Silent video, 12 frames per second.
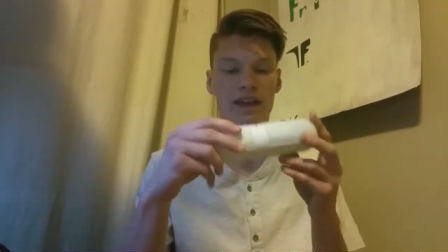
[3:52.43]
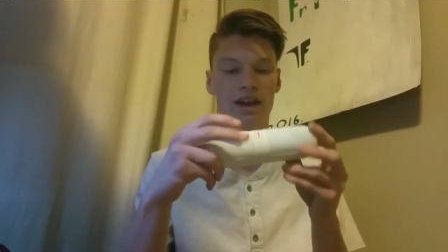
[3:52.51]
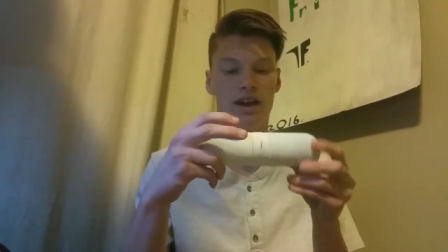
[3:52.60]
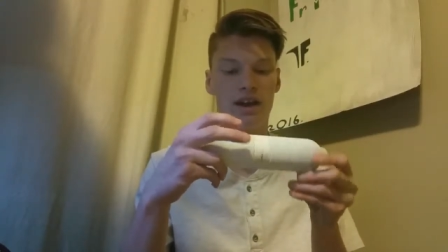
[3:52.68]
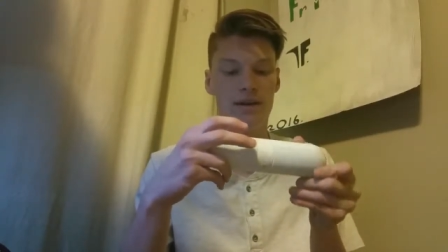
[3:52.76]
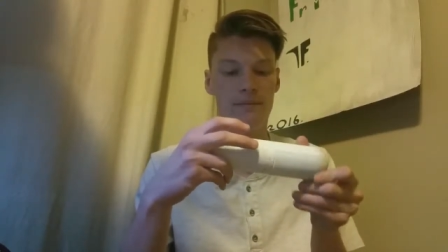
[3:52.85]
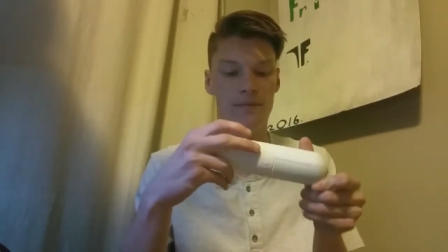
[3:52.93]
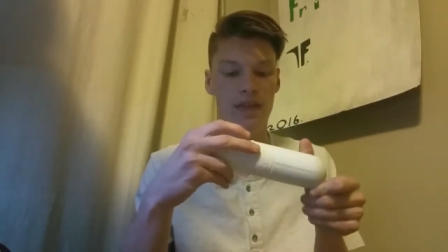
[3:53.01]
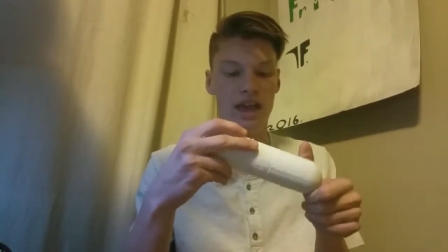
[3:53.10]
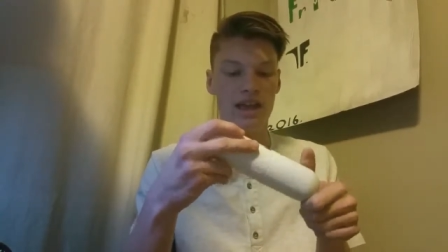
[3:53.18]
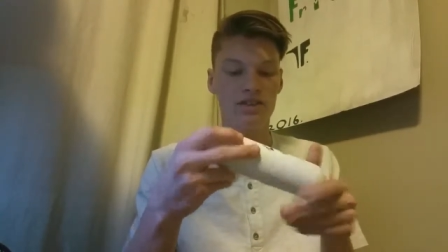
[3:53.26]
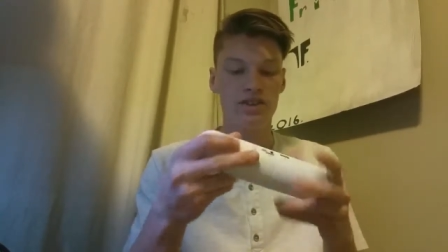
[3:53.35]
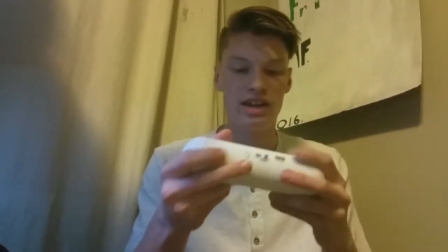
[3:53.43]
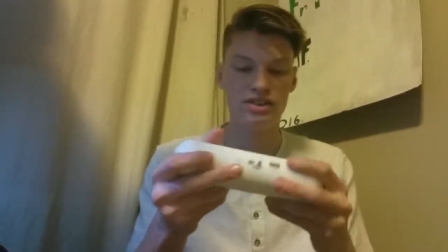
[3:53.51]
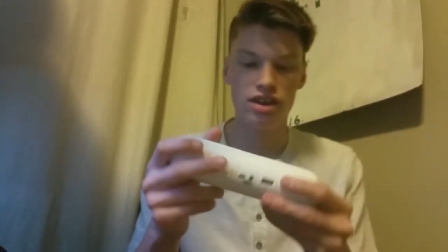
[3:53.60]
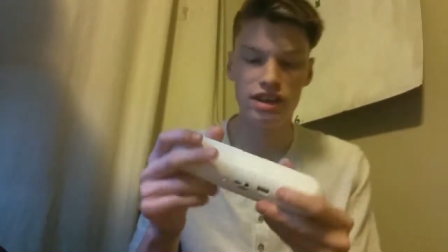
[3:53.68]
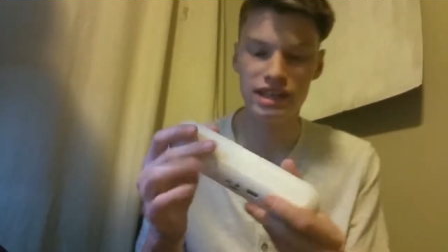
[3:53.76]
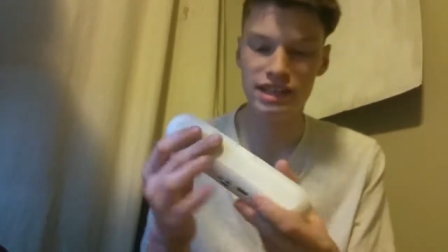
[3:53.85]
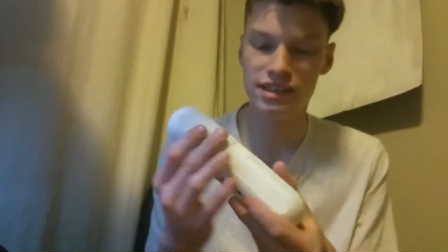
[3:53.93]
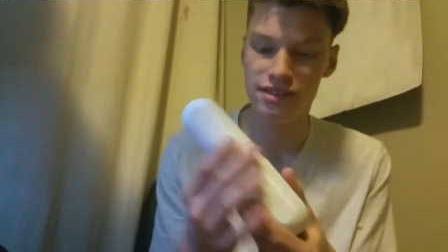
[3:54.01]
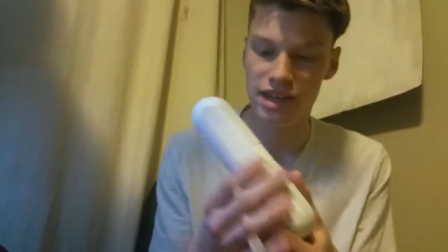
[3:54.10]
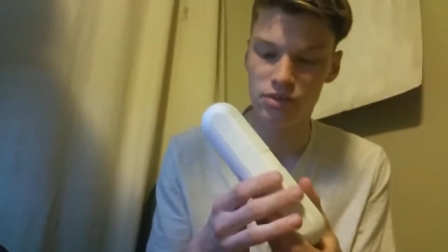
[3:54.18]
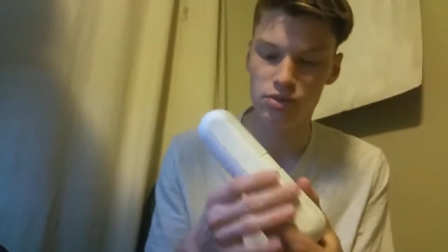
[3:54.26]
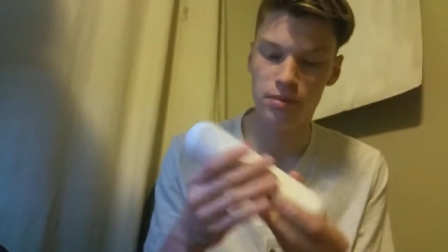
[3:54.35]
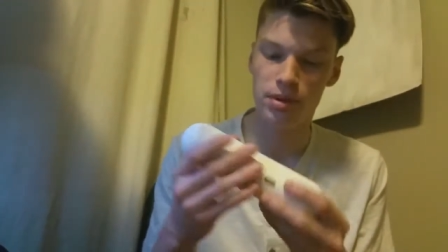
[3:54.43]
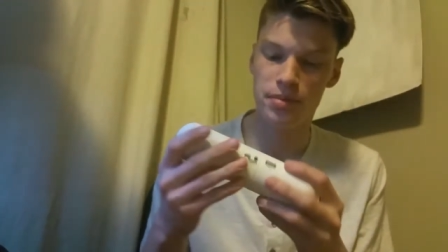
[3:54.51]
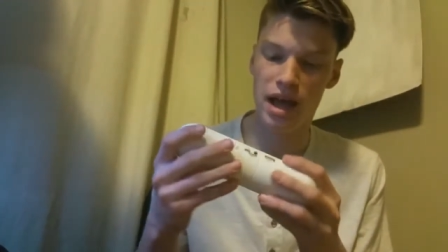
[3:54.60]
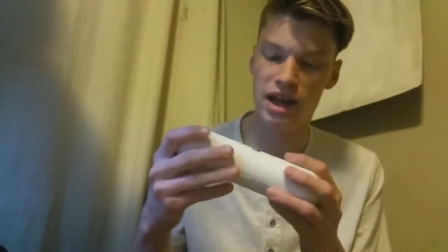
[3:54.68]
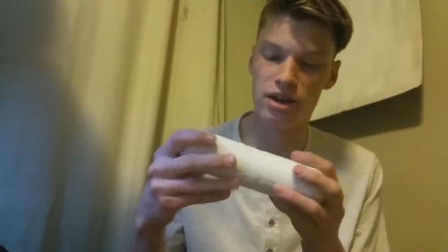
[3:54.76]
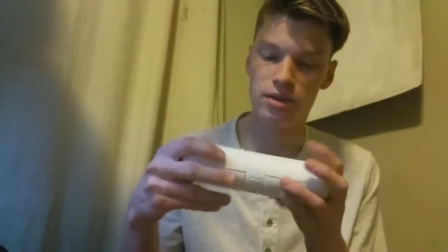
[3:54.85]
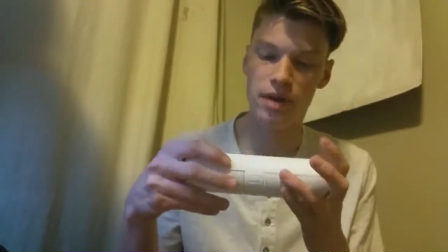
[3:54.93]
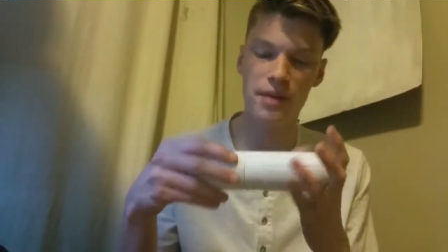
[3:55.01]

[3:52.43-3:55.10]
Yeah, it's got like this nice rubber pad on.